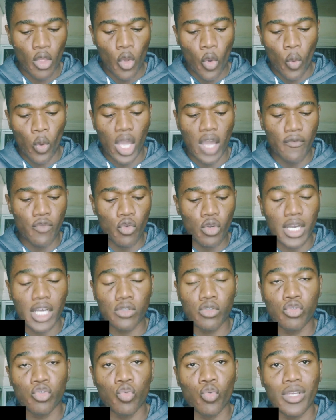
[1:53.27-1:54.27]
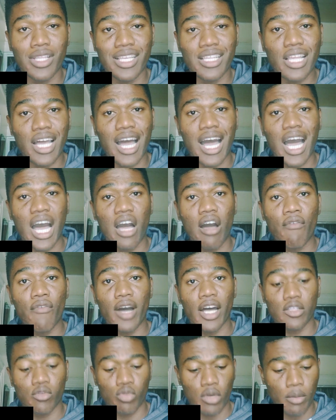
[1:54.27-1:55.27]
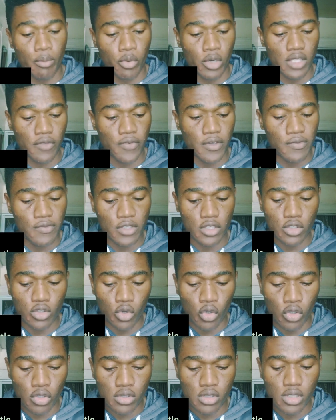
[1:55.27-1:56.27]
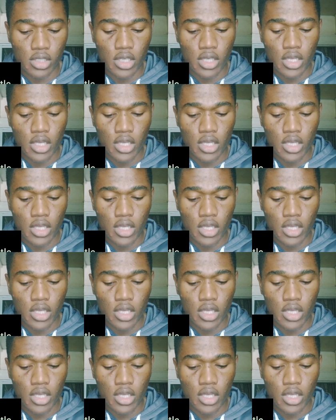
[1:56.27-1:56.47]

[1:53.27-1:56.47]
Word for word: We have Newcastle to win in that half at 1.15 odd.